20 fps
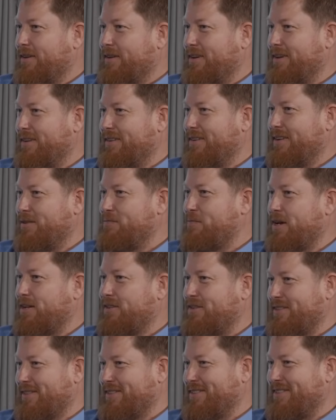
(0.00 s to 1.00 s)
in
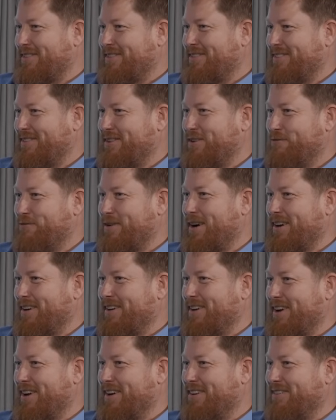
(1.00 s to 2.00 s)
maintenance right
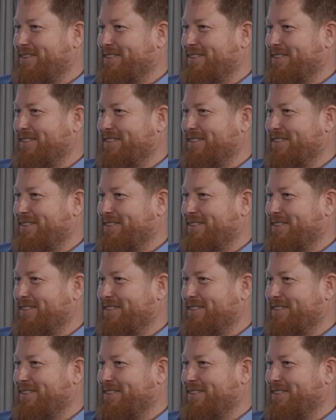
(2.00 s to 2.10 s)
now.